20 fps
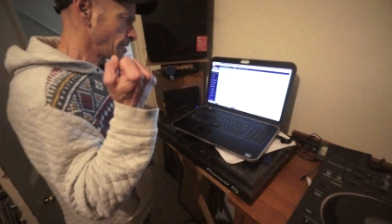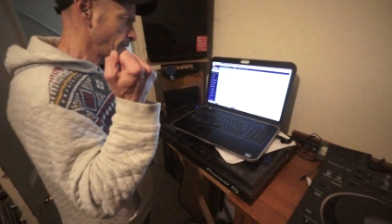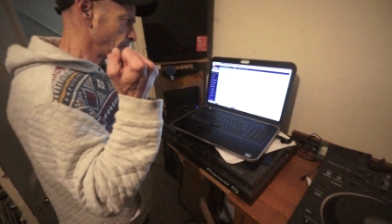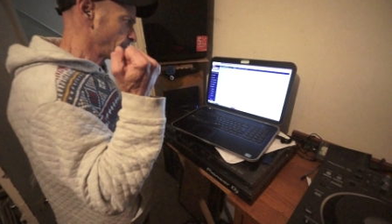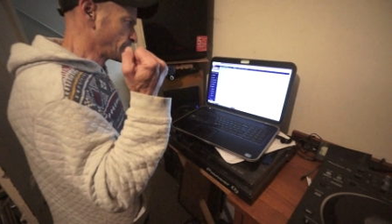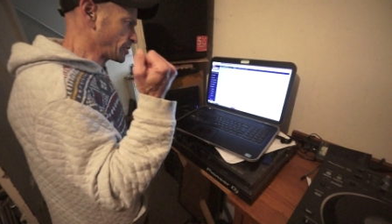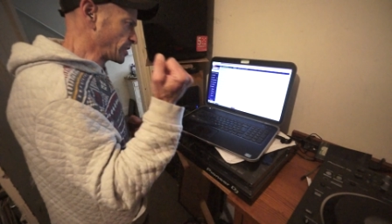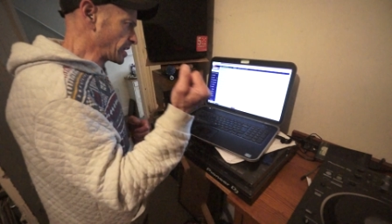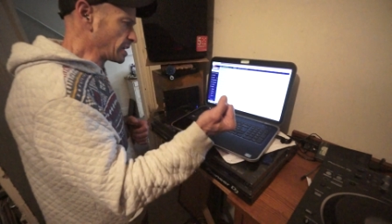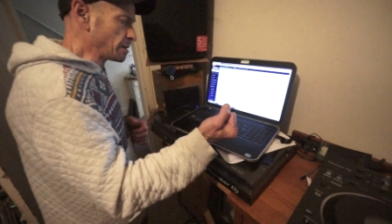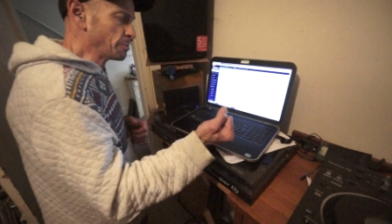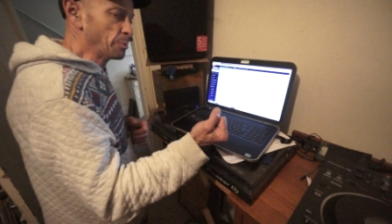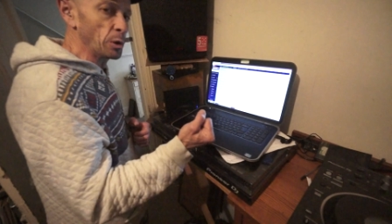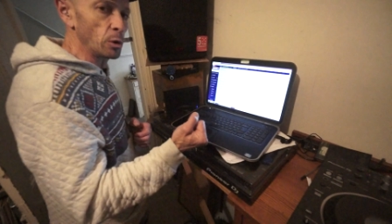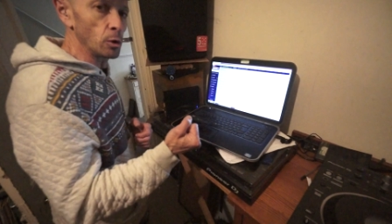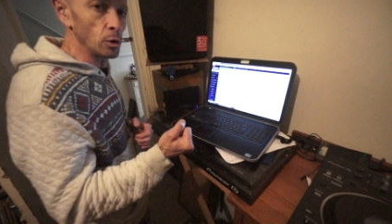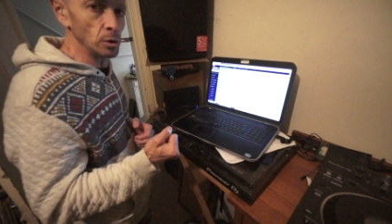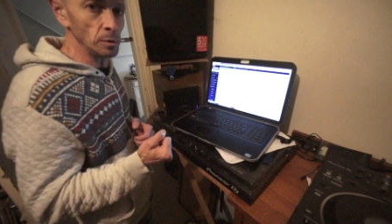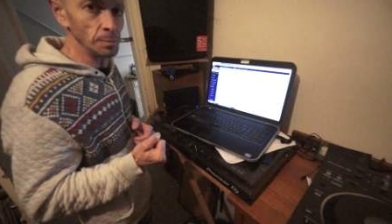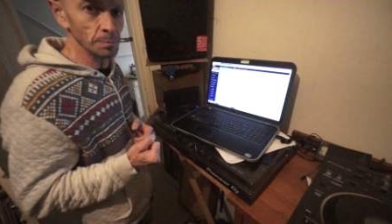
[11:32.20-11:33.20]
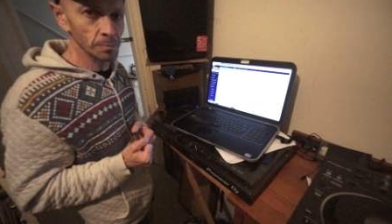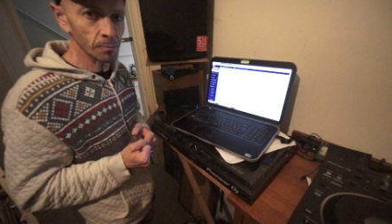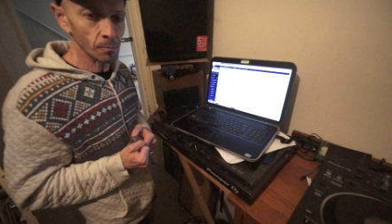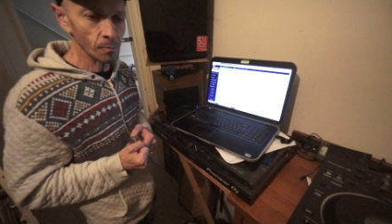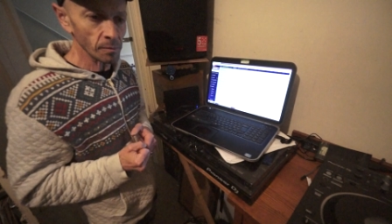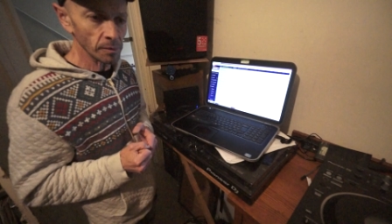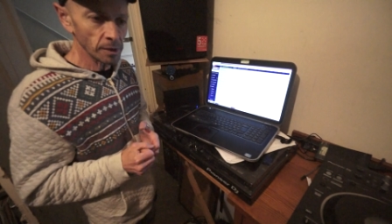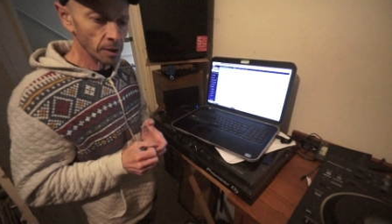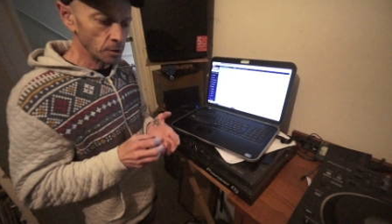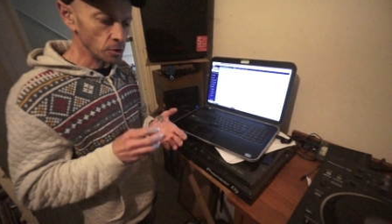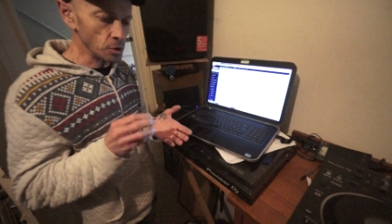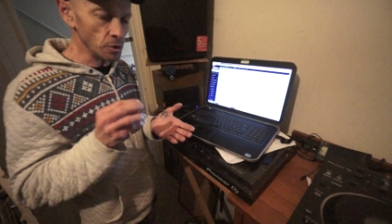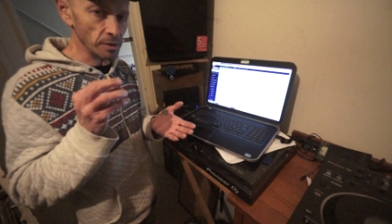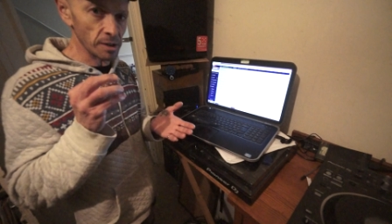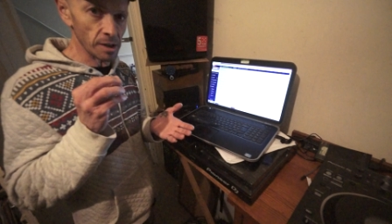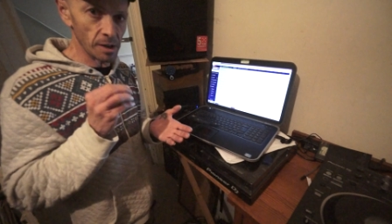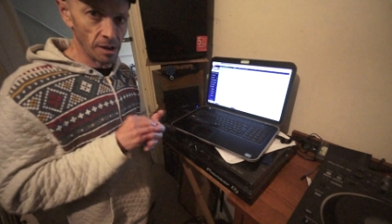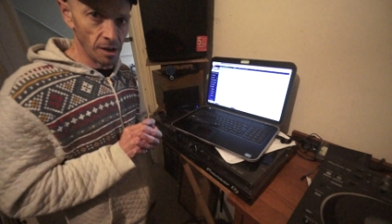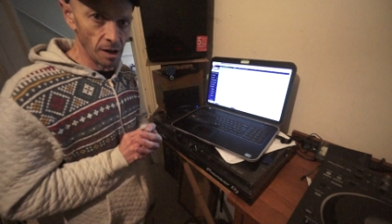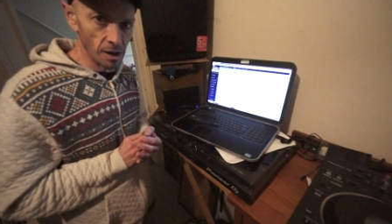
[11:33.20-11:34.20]
CD pool, you can
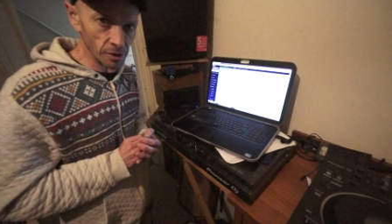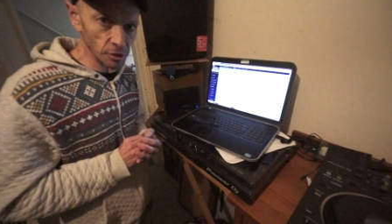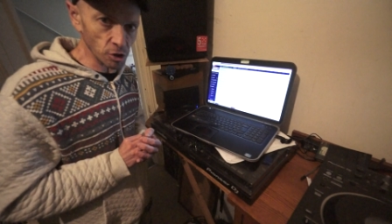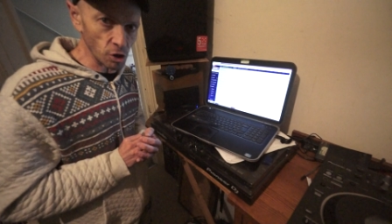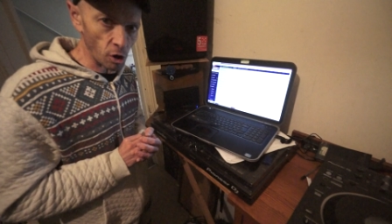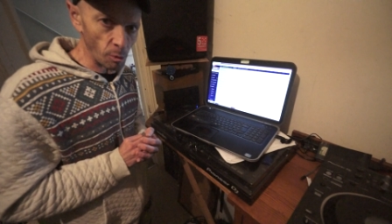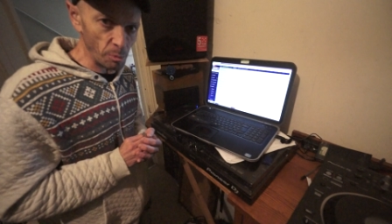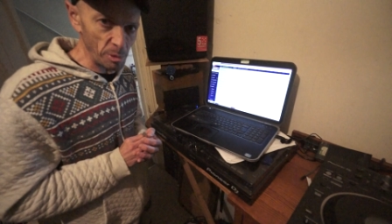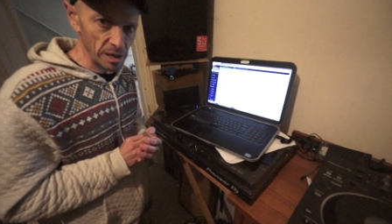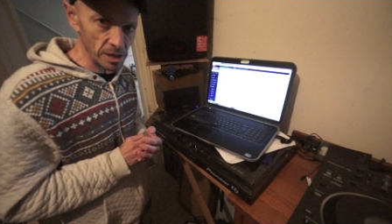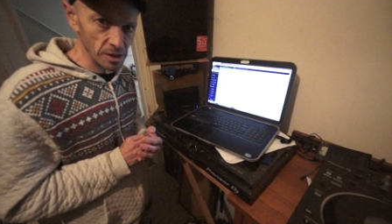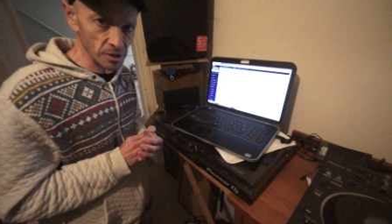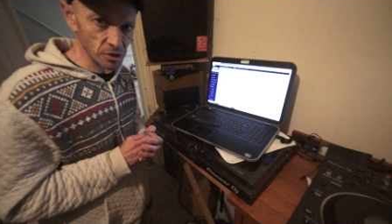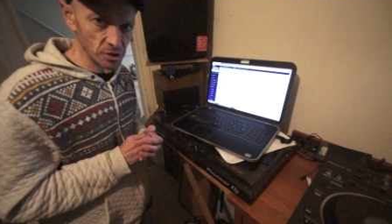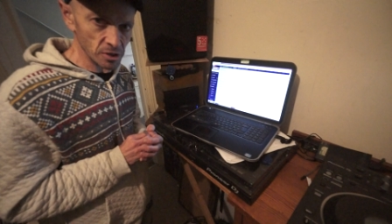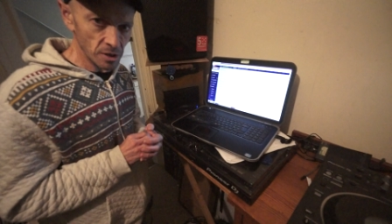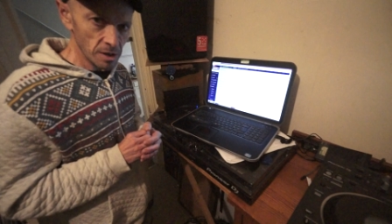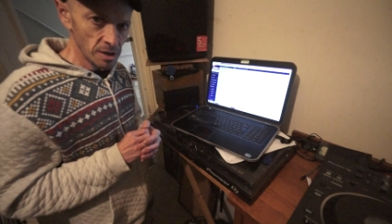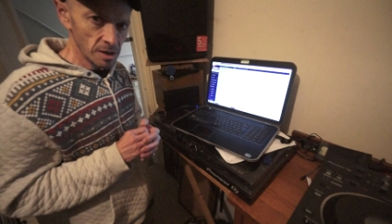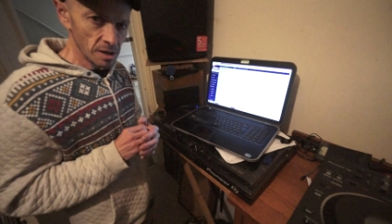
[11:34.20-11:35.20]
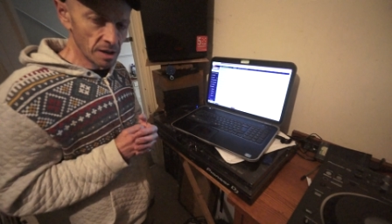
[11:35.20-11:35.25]
get hard copies